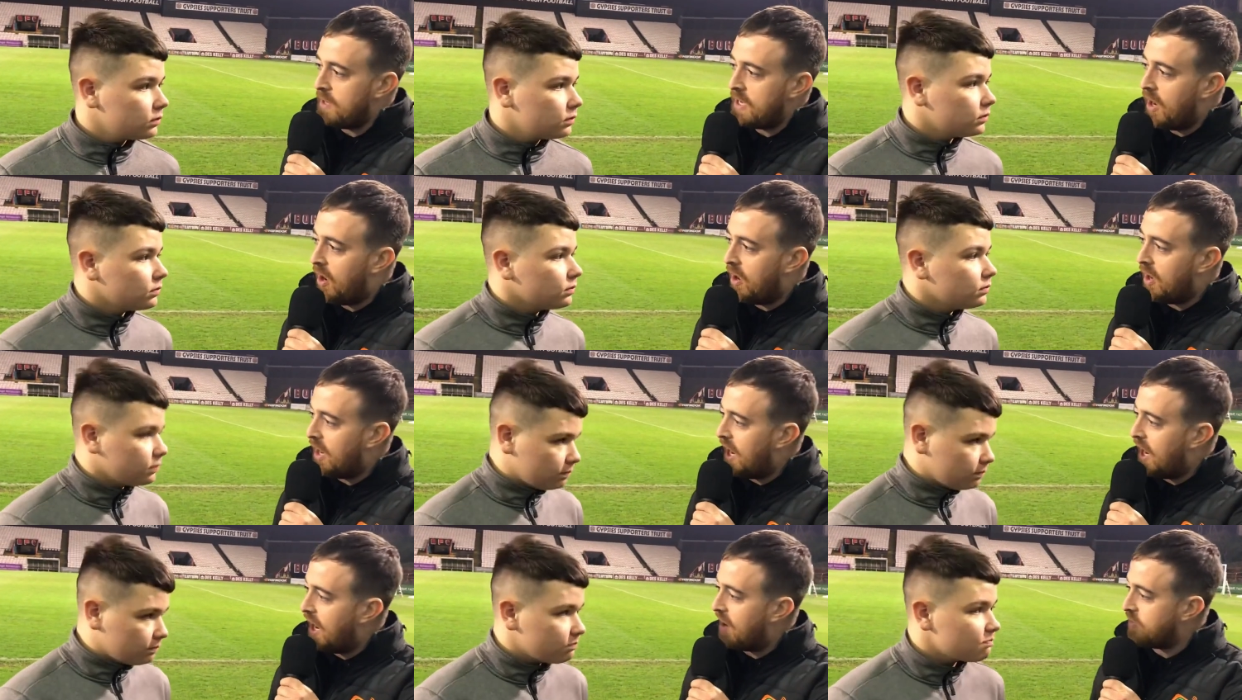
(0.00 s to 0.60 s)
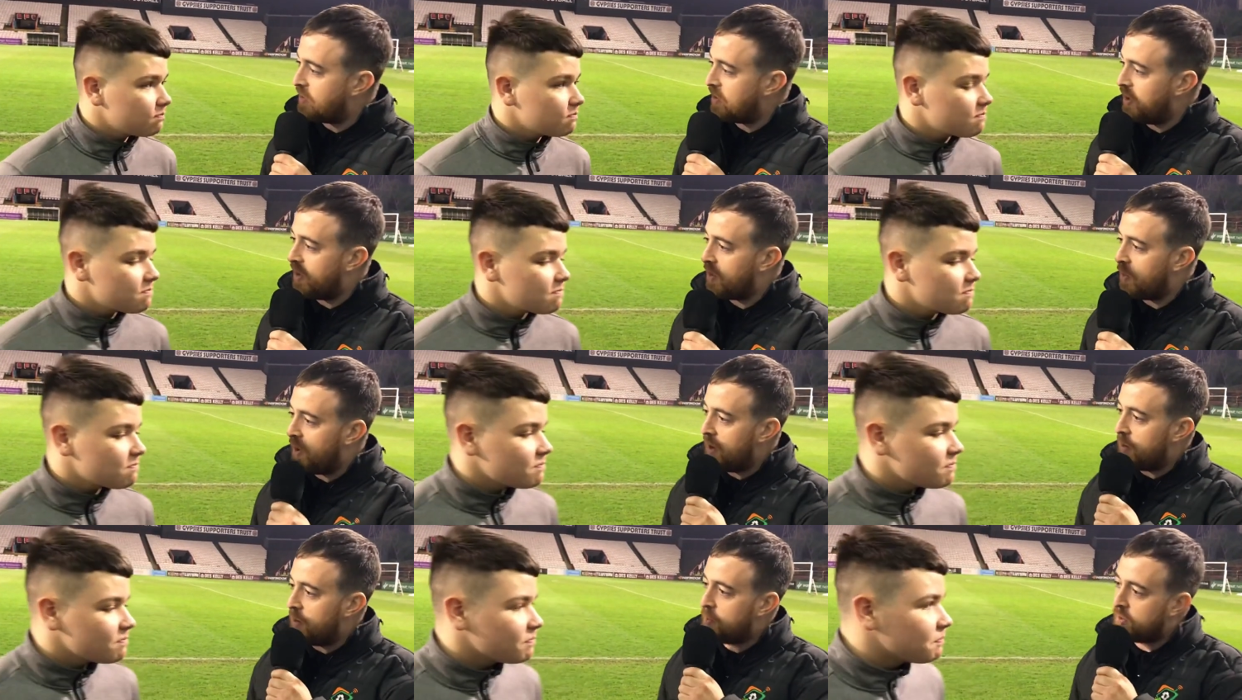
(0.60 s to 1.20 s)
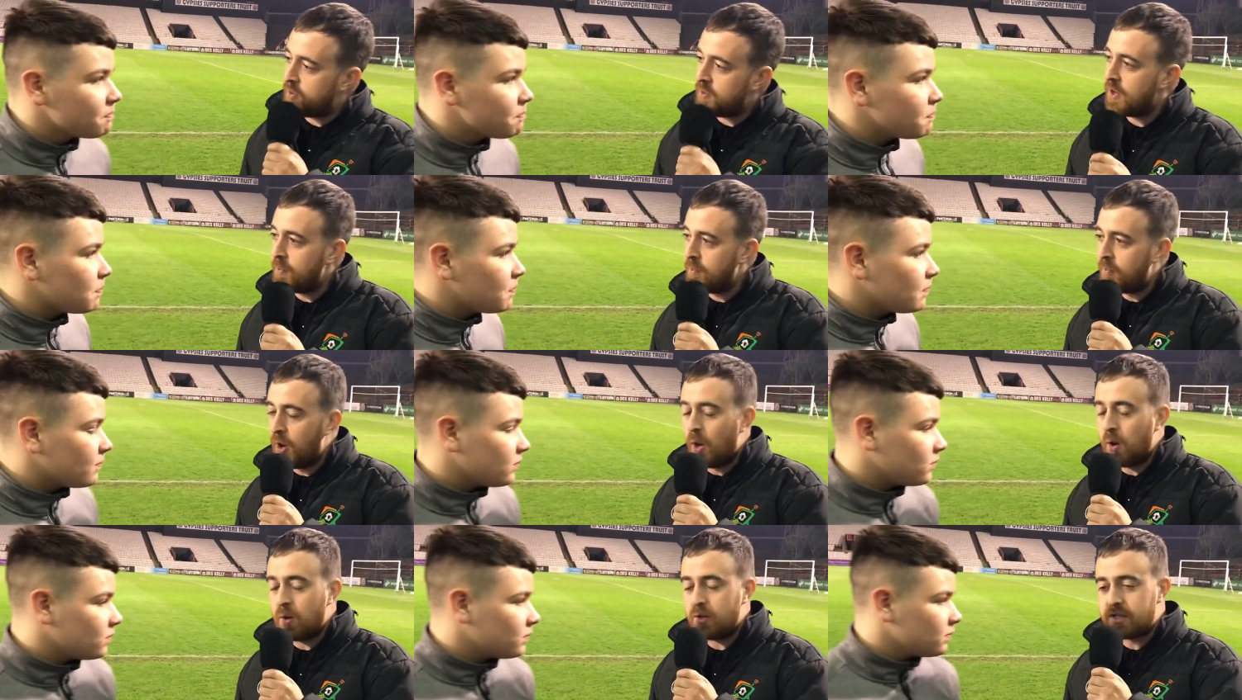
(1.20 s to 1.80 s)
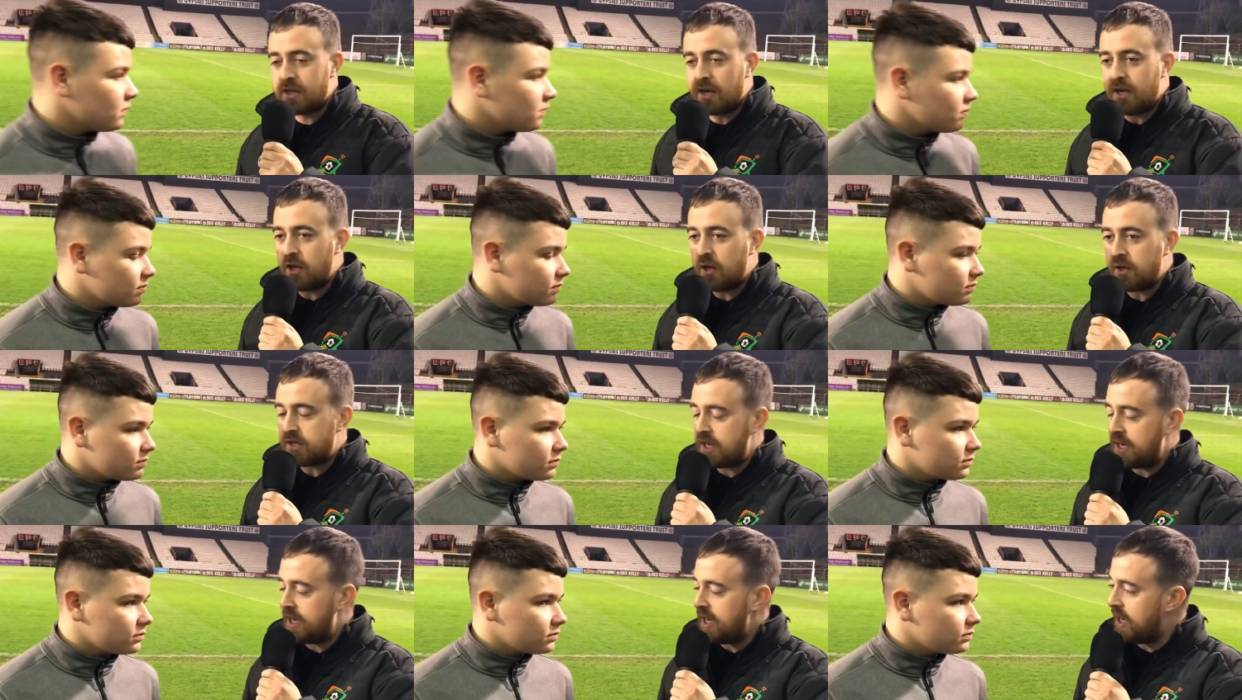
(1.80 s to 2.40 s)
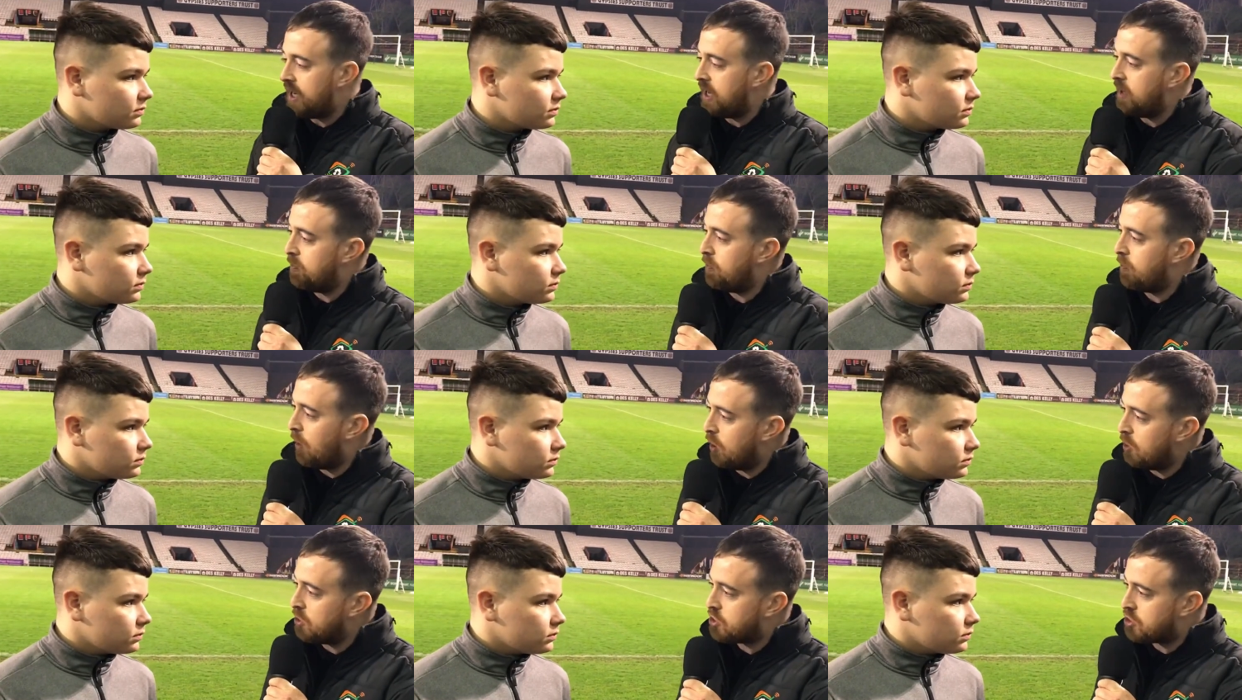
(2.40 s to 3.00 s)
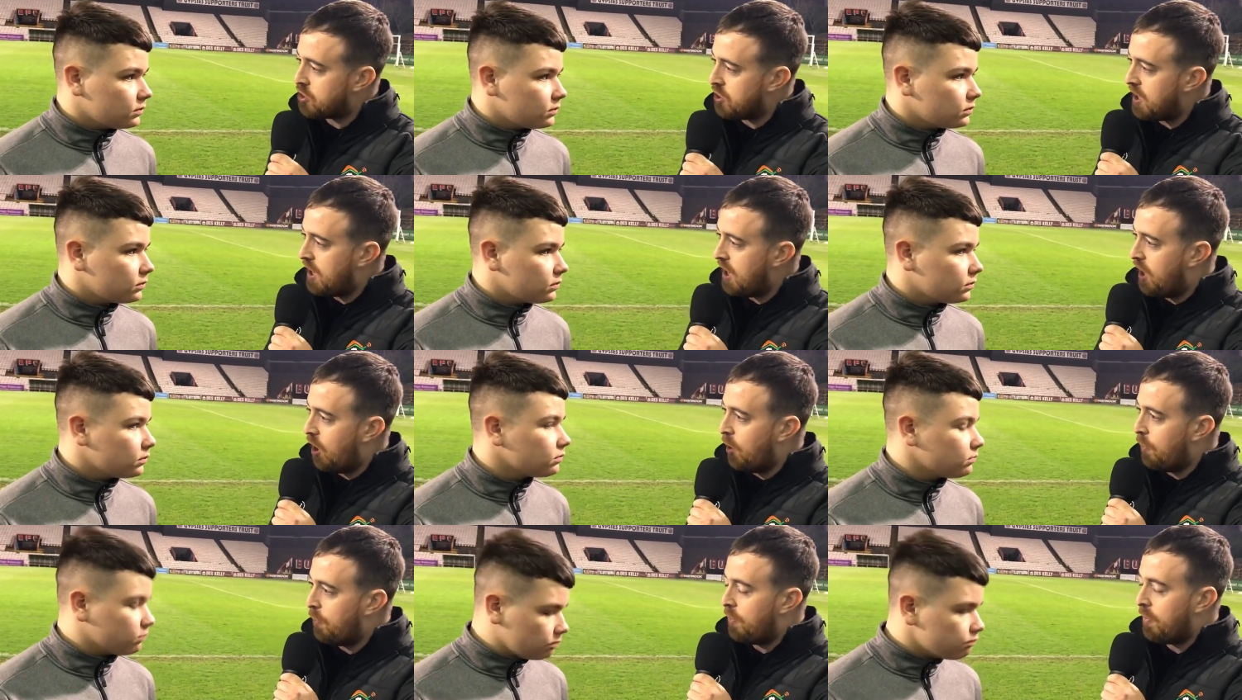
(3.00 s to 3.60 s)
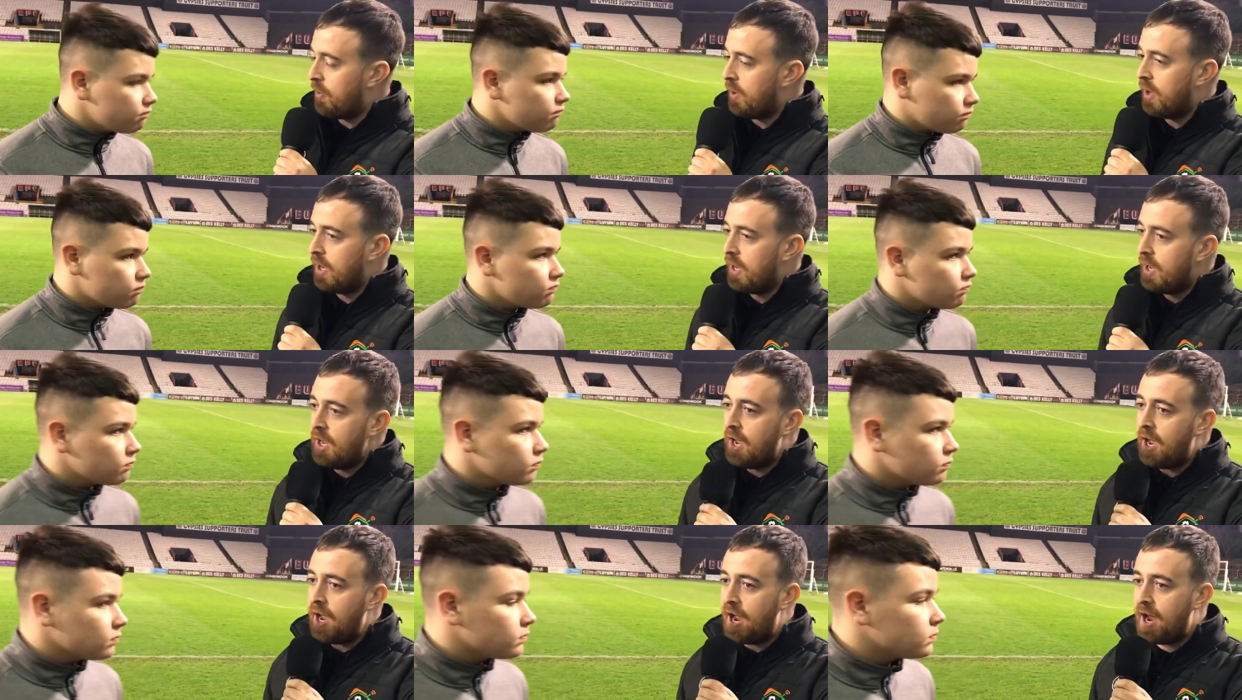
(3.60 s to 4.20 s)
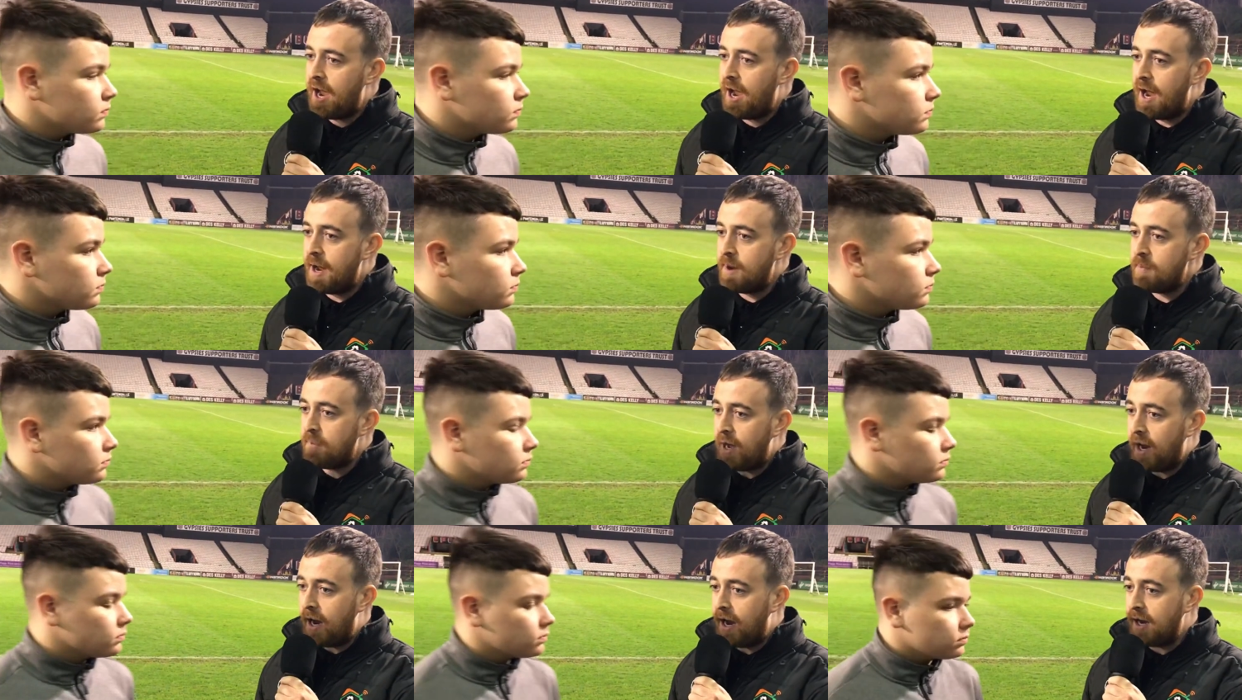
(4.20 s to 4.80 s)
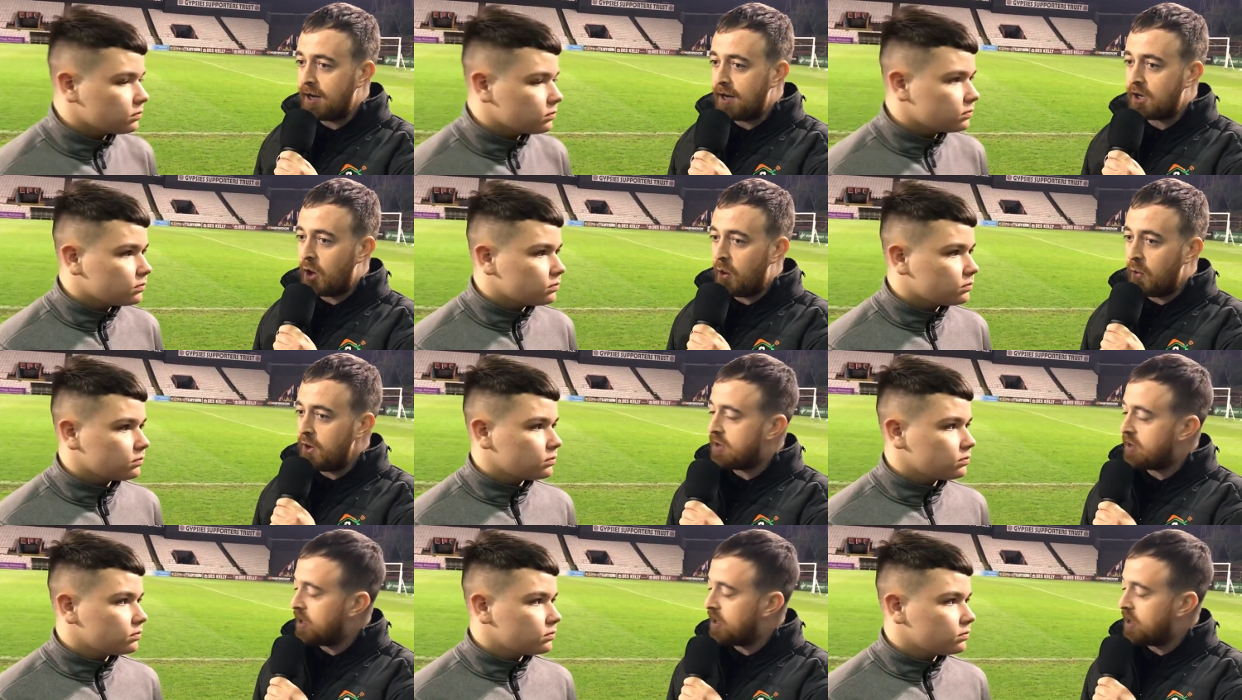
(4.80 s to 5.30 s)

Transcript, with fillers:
Speaker 1: Michal after the win between Bows and UCD. Bows 3-0 up and going